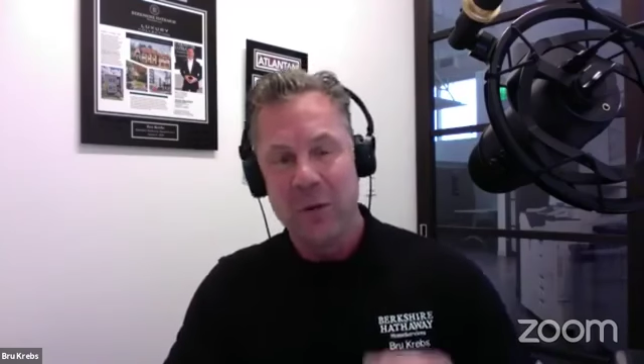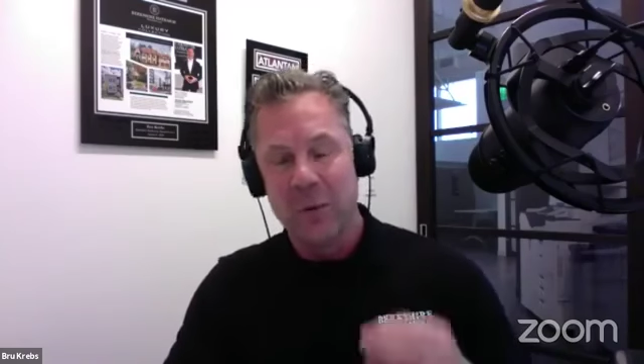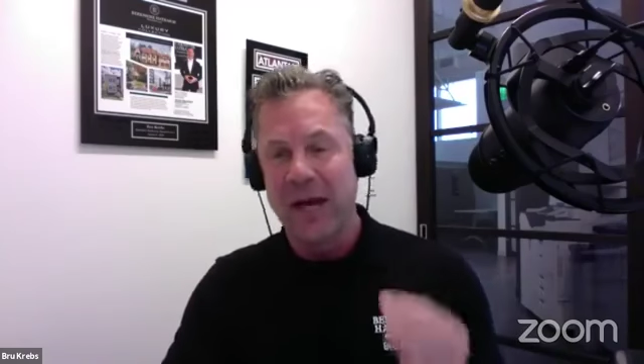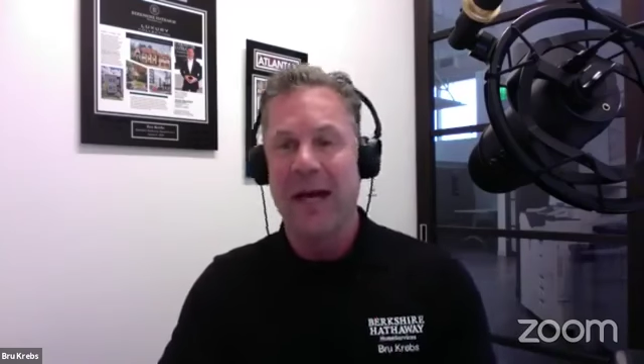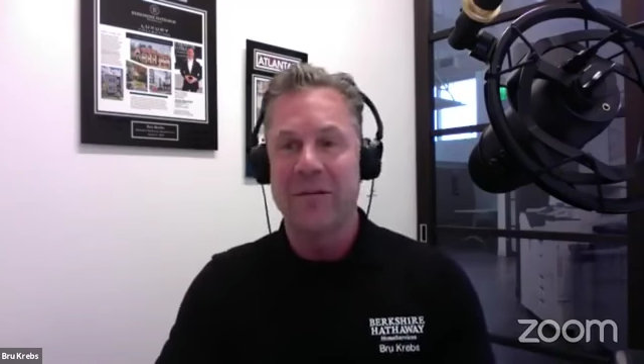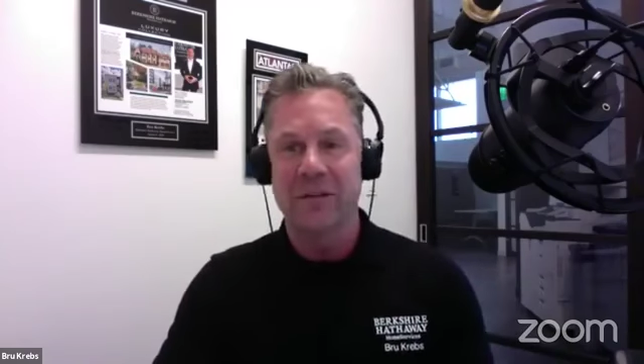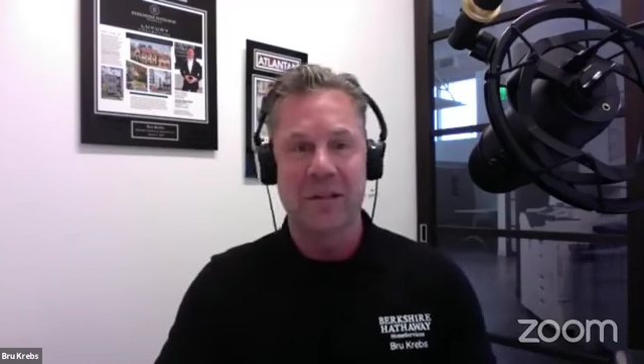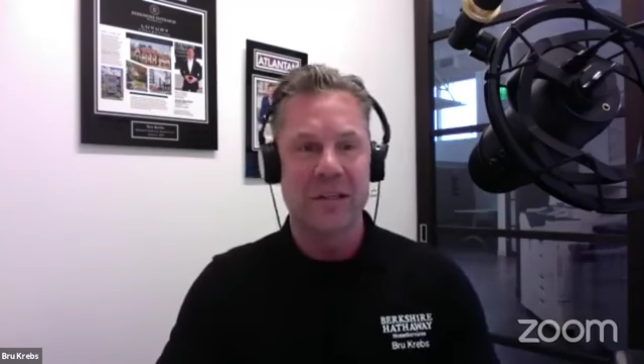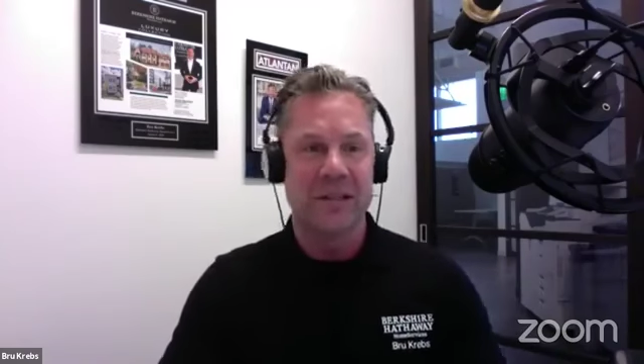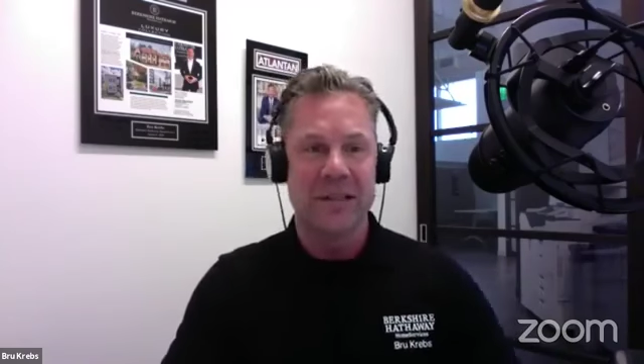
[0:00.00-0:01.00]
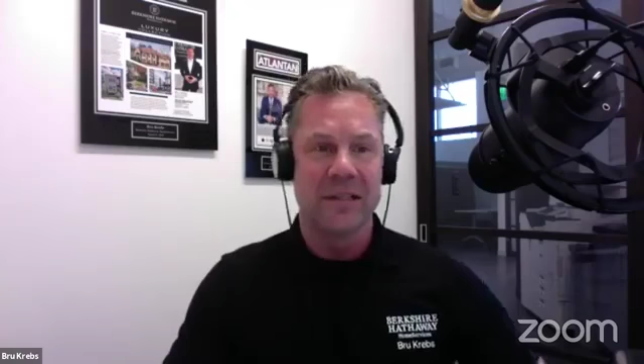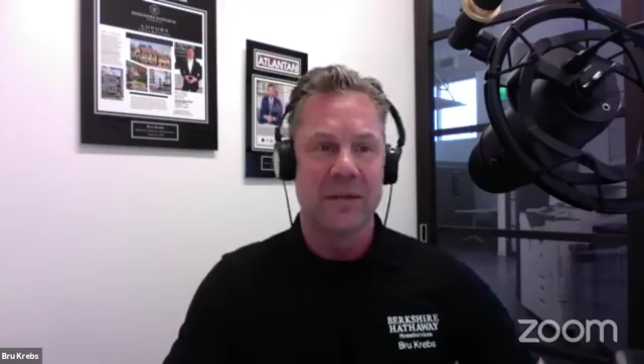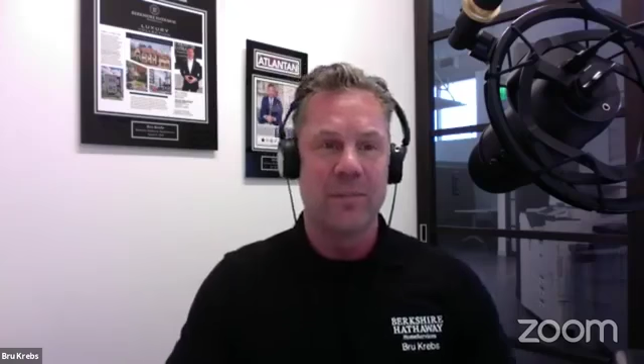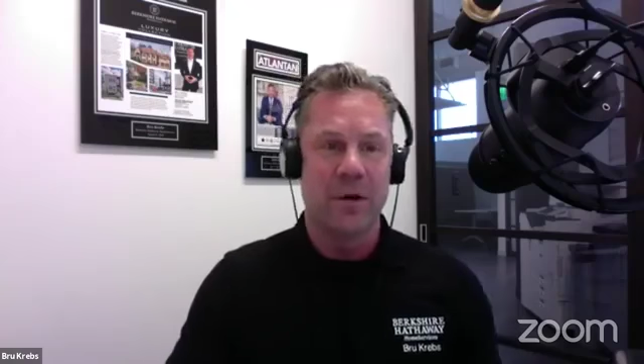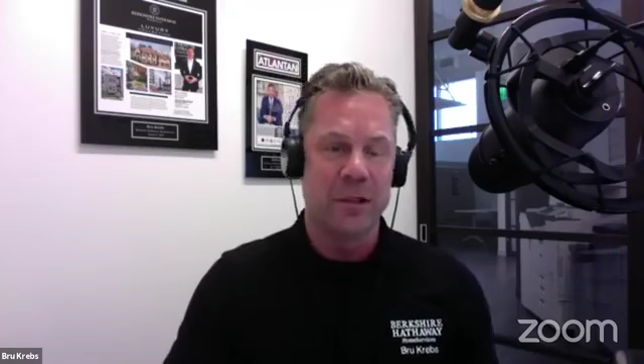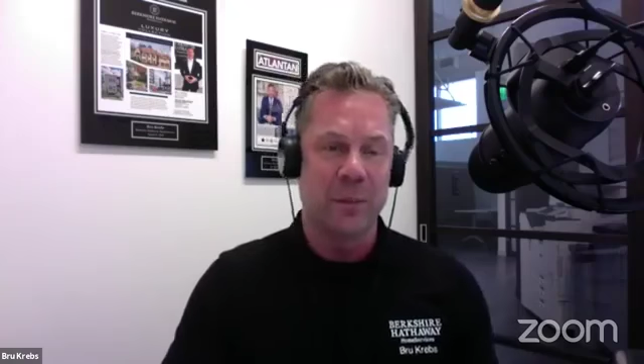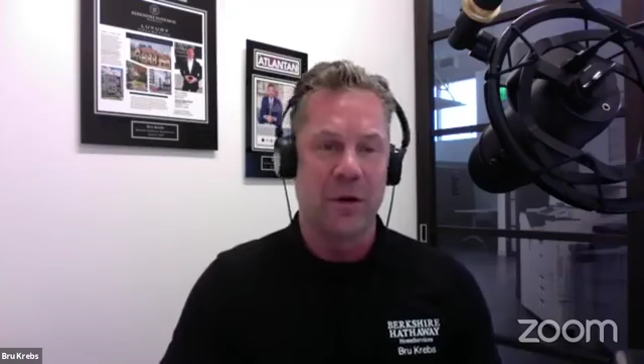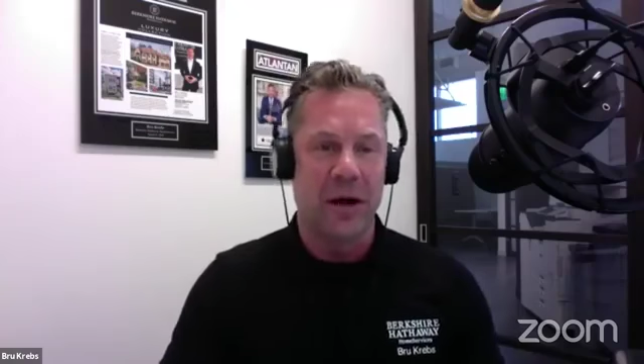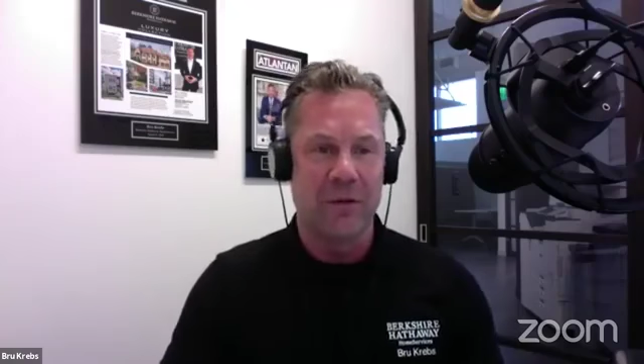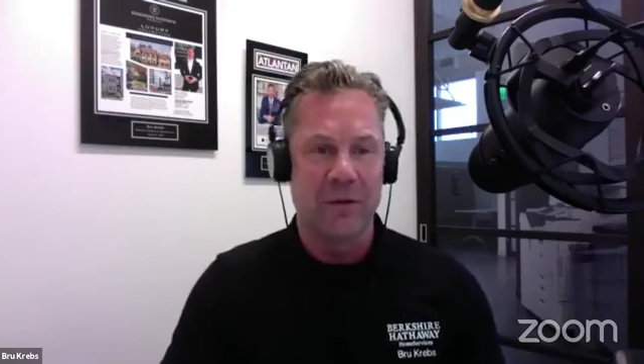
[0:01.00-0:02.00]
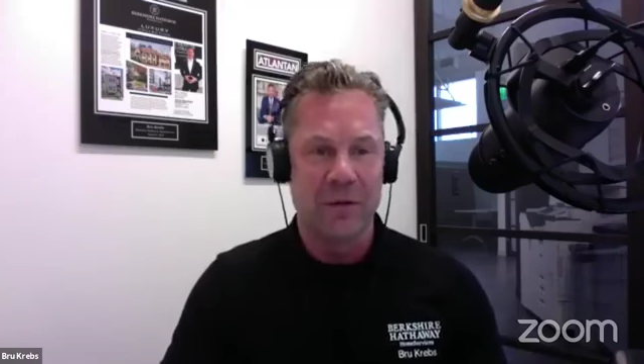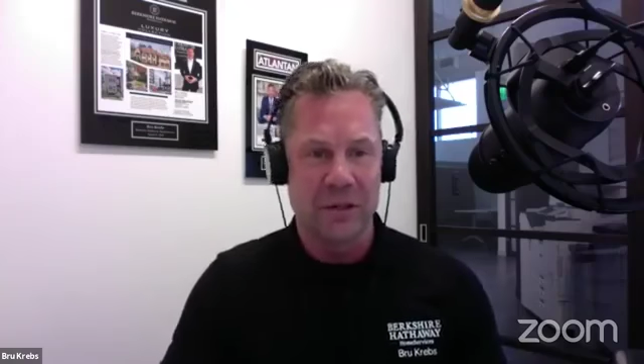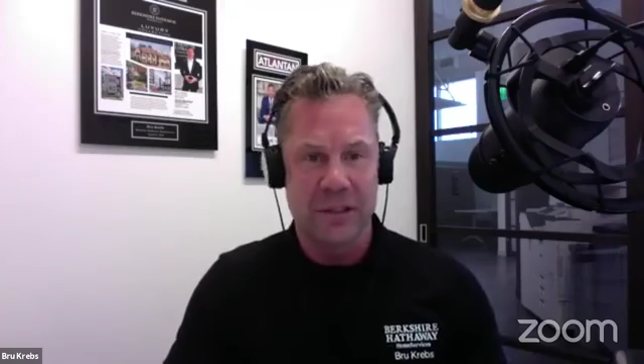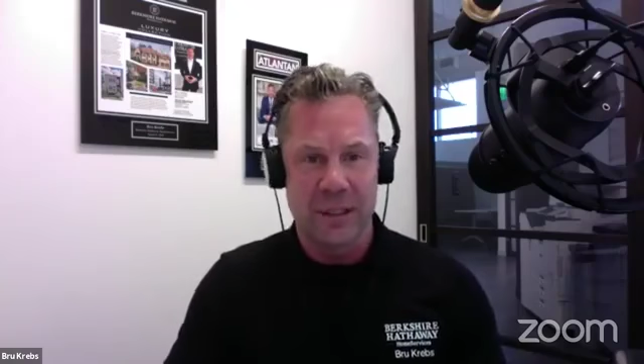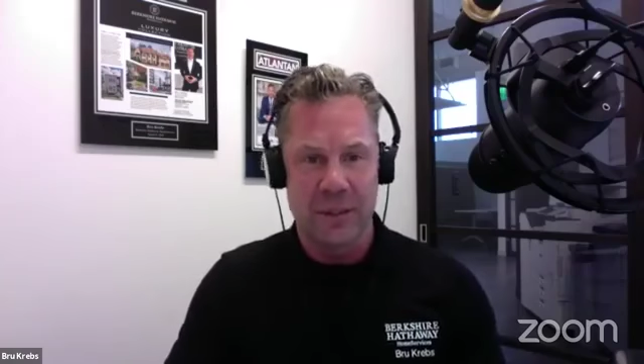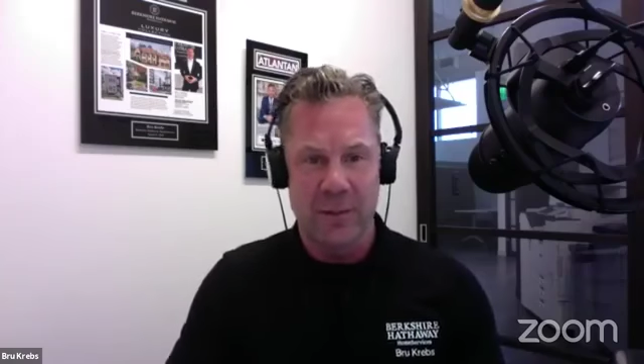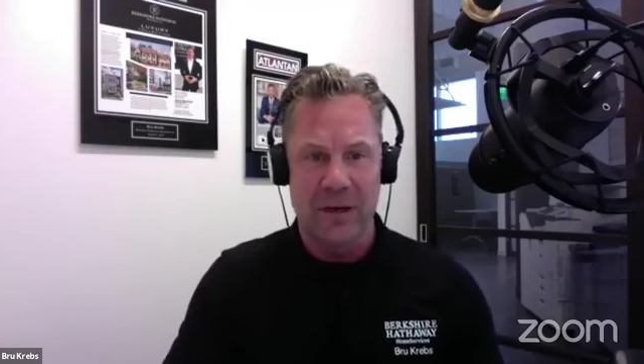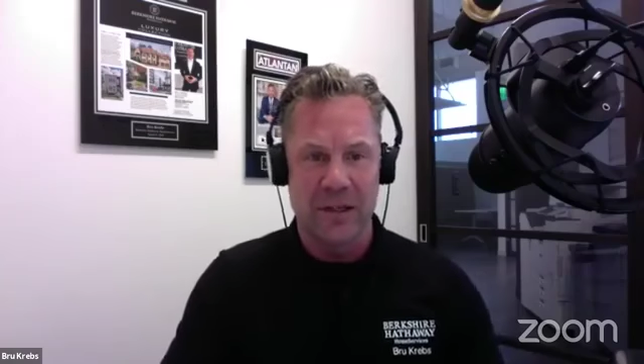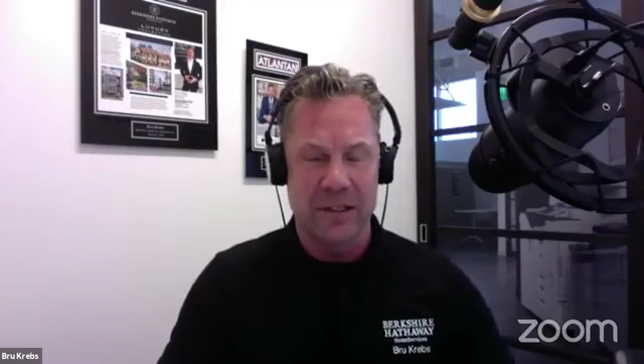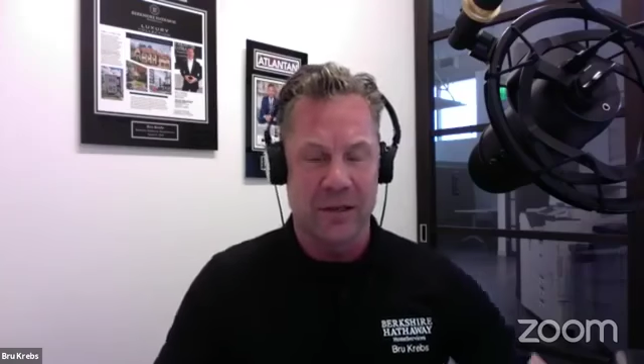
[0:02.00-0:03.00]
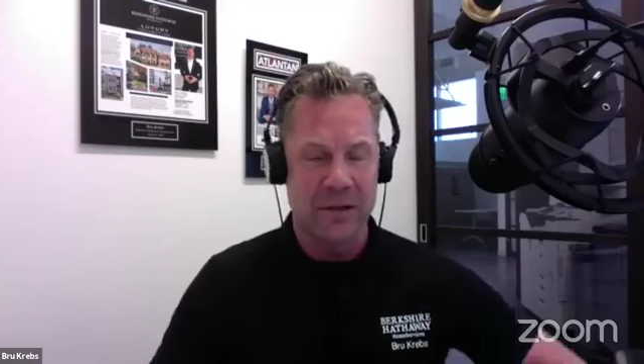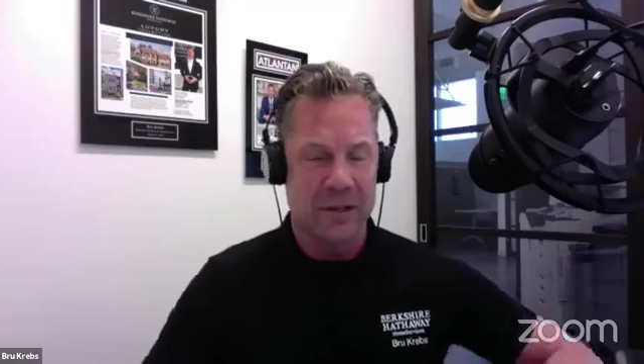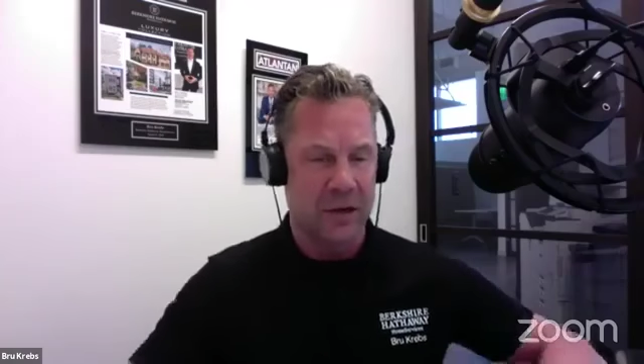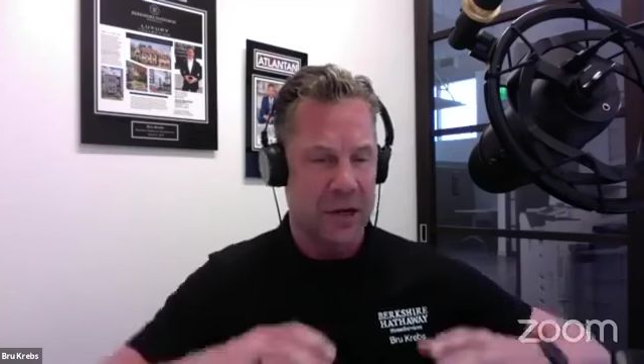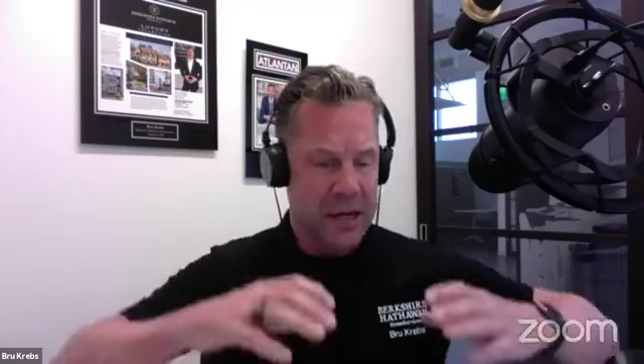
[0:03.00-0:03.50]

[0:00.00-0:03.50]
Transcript: We have started to see some multiple offers on some of our sellers that